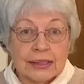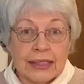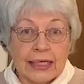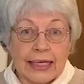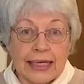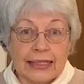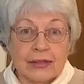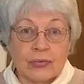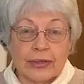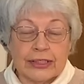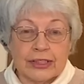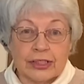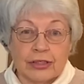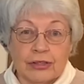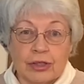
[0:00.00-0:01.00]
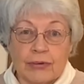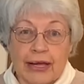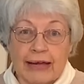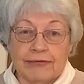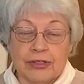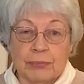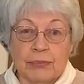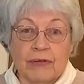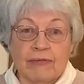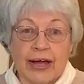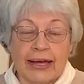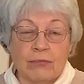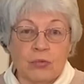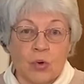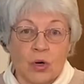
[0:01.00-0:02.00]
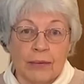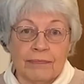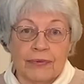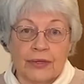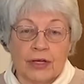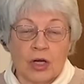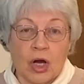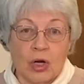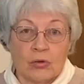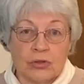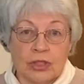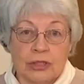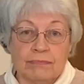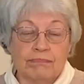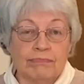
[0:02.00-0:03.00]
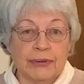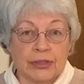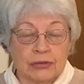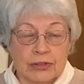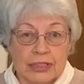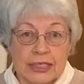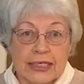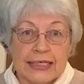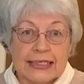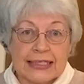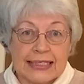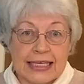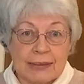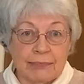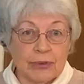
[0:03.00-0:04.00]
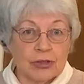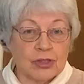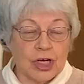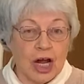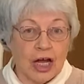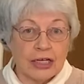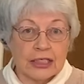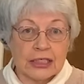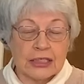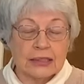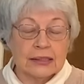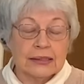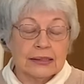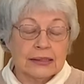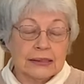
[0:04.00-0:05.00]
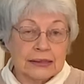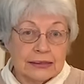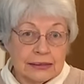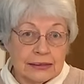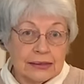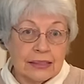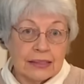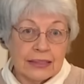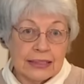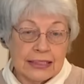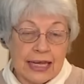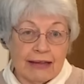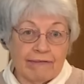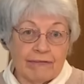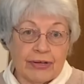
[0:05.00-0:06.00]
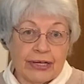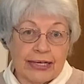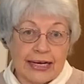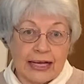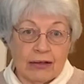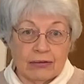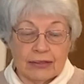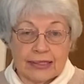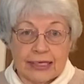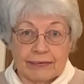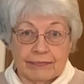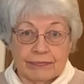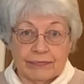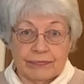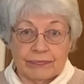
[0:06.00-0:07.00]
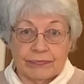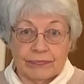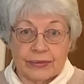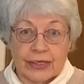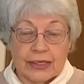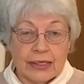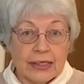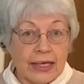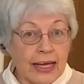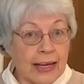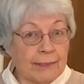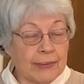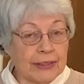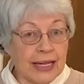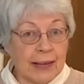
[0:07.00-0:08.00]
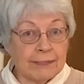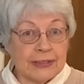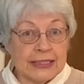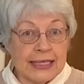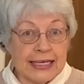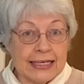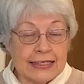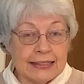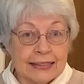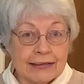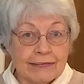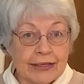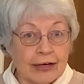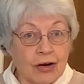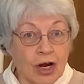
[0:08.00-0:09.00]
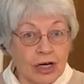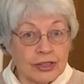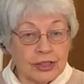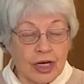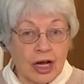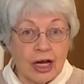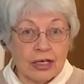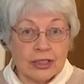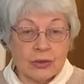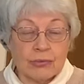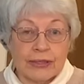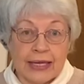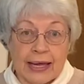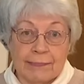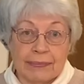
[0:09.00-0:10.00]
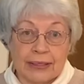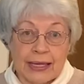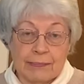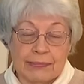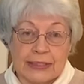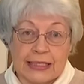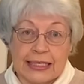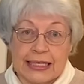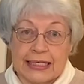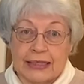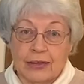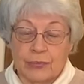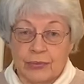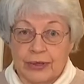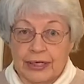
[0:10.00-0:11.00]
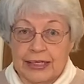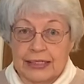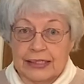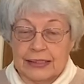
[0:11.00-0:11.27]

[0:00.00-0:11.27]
in the winter. You have to provide warmth, coats, boots to keep your dogs safe and healthy. Epilepsy, there are dogs with epilepsy in the breed.